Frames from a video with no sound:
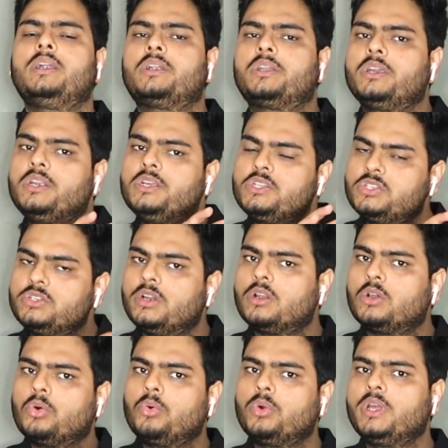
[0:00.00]
traditional
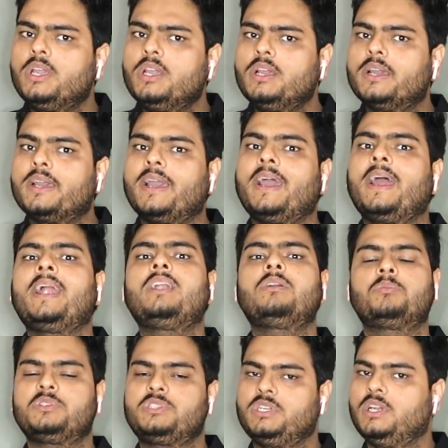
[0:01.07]
coding
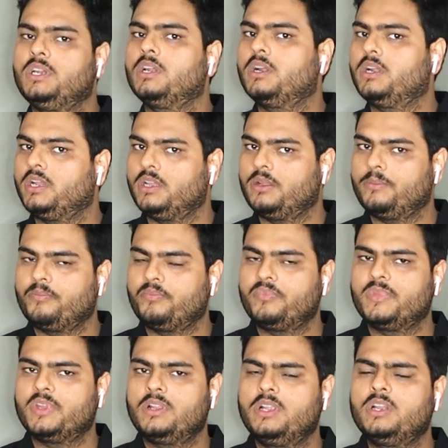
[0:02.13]
and machine learning.
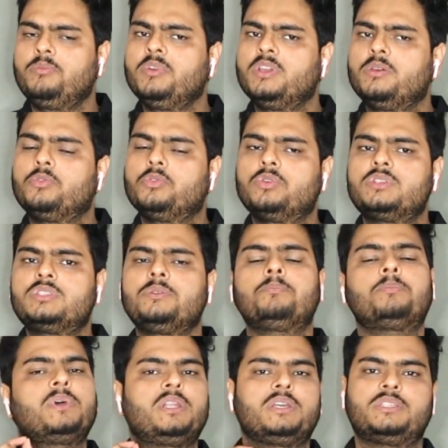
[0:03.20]
Let me give you a
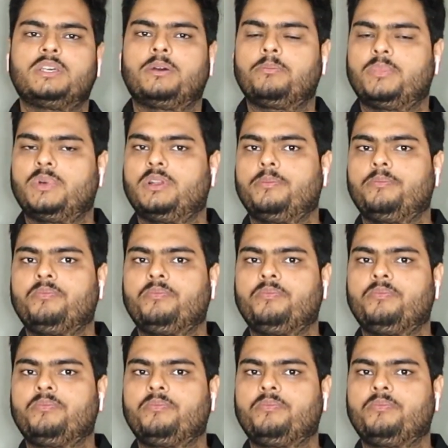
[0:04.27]
simple example.